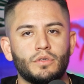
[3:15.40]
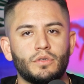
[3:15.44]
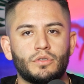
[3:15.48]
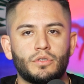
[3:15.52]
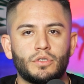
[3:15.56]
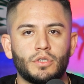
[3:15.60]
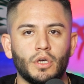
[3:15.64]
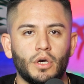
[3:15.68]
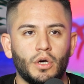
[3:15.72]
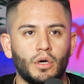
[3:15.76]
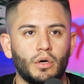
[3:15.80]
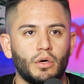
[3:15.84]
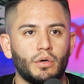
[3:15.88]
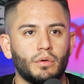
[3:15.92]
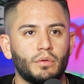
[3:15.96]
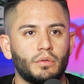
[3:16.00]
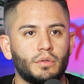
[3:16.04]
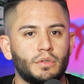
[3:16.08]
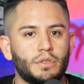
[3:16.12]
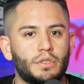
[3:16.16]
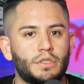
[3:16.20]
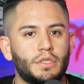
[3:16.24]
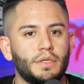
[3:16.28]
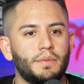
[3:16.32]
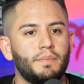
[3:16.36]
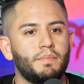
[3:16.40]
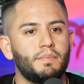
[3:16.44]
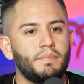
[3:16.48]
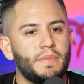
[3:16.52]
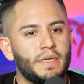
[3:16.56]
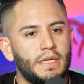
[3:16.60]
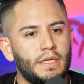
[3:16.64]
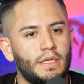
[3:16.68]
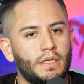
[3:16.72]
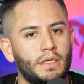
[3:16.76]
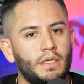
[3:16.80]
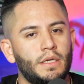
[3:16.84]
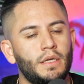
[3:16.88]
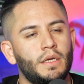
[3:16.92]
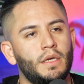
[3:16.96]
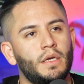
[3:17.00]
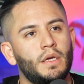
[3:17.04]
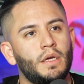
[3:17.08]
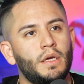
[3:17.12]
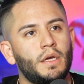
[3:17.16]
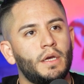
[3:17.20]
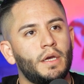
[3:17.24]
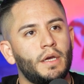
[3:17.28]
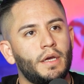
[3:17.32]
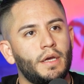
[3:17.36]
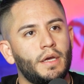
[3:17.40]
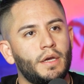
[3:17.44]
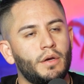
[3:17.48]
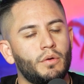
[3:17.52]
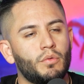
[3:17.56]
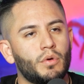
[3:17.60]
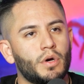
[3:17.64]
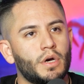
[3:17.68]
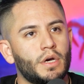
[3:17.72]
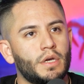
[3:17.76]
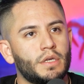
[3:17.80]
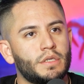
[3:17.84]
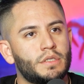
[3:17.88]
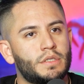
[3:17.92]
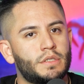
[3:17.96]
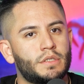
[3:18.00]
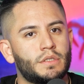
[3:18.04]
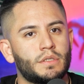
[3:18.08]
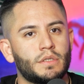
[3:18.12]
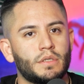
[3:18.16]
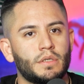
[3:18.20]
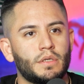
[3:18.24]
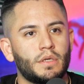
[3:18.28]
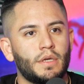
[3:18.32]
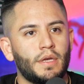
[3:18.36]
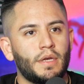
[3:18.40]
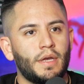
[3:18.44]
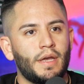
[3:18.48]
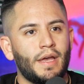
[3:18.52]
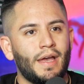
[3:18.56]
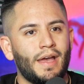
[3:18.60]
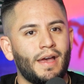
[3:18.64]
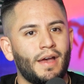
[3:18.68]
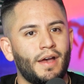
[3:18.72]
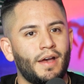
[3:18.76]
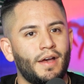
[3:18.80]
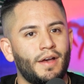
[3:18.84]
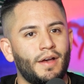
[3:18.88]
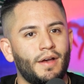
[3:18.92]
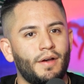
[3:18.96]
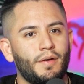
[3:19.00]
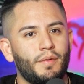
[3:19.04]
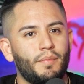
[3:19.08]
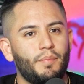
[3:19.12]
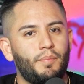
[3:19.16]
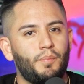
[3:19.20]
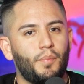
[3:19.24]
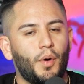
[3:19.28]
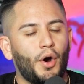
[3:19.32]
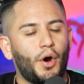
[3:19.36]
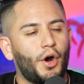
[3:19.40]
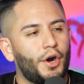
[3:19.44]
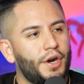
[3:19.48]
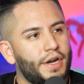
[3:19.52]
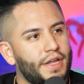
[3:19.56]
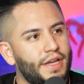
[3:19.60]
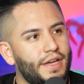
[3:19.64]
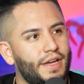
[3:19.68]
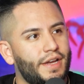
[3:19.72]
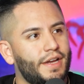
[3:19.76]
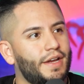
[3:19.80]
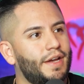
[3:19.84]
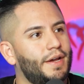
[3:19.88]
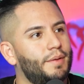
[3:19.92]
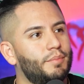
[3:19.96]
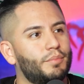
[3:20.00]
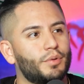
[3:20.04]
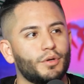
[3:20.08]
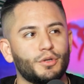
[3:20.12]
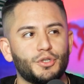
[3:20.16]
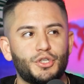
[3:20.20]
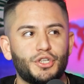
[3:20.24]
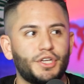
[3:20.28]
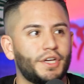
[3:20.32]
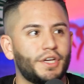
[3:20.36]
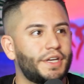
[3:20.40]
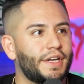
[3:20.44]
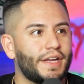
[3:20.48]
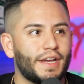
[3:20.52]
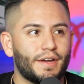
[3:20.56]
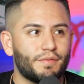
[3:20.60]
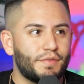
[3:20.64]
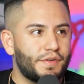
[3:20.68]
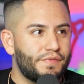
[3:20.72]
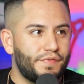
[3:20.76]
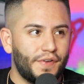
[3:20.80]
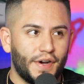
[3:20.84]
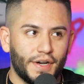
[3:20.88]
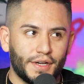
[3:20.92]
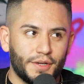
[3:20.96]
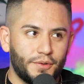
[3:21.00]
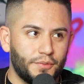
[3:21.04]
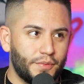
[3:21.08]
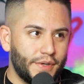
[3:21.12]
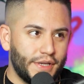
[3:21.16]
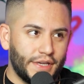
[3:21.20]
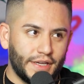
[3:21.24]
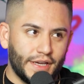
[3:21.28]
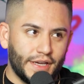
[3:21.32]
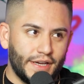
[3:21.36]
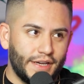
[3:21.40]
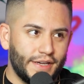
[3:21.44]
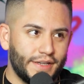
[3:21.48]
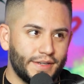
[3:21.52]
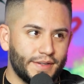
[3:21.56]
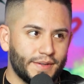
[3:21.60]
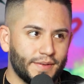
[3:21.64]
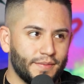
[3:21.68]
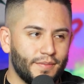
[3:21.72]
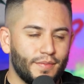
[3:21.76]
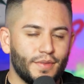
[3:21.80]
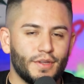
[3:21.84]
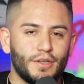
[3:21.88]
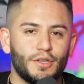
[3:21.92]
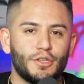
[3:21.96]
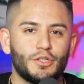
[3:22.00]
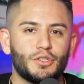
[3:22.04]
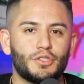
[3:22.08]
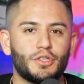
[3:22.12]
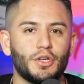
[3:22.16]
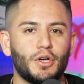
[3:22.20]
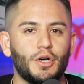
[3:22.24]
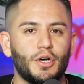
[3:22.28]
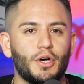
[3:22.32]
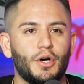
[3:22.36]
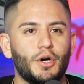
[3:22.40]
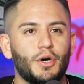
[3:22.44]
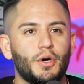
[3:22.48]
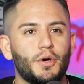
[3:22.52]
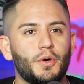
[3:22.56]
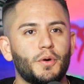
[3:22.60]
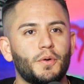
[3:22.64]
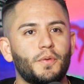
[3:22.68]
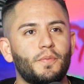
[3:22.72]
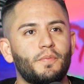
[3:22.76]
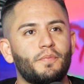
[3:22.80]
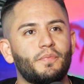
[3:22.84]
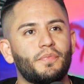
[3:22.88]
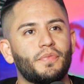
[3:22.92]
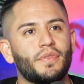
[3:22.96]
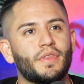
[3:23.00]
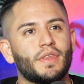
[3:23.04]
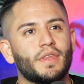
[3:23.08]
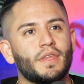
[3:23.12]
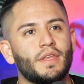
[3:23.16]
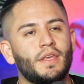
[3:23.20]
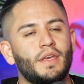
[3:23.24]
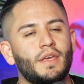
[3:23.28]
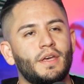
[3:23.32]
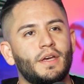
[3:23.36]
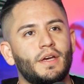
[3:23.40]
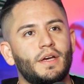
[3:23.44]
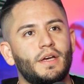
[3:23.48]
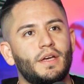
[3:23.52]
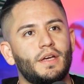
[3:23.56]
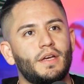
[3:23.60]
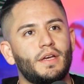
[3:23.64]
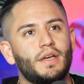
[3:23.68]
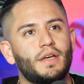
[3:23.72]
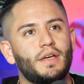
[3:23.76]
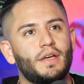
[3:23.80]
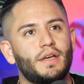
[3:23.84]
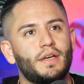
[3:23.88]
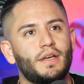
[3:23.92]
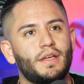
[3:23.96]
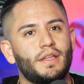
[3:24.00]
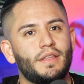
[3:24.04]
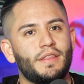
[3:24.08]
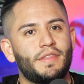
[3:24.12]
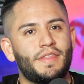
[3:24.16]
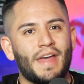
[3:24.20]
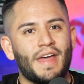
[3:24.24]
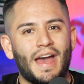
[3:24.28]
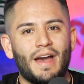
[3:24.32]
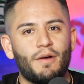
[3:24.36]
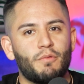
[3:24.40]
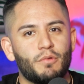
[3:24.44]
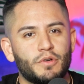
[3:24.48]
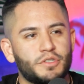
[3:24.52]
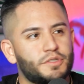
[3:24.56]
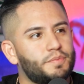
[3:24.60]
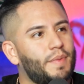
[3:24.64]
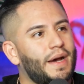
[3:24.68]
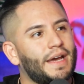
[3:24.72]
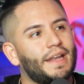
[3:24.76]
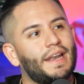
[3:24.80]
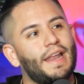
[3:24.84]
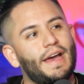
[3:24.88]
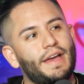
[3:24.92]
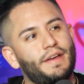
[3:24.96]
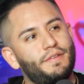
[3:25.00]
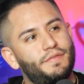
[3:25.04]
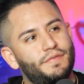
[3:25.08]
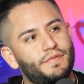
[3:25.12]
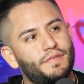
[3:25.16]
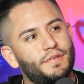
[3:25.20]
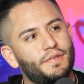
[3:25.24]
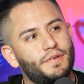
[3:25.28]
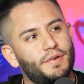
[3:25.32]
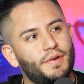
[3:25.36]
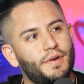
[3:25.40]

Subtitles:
So to me, it was partying and bullshitting every fucking weekend. So that was my life.